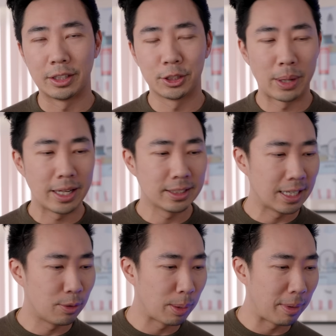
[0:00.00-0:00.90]
So hands
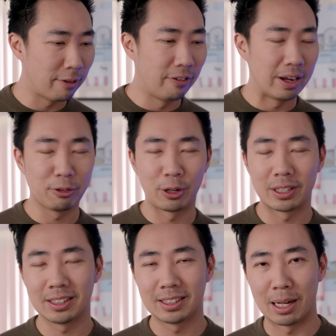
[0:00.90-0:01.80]
down, one of my
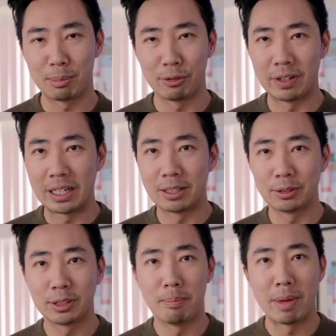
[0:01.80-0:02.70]
favorite type of
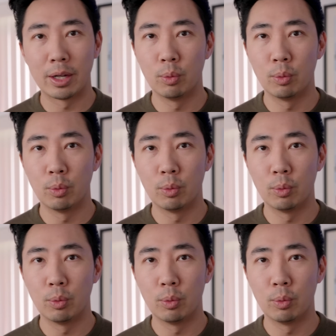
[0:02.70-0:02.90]
videos to make.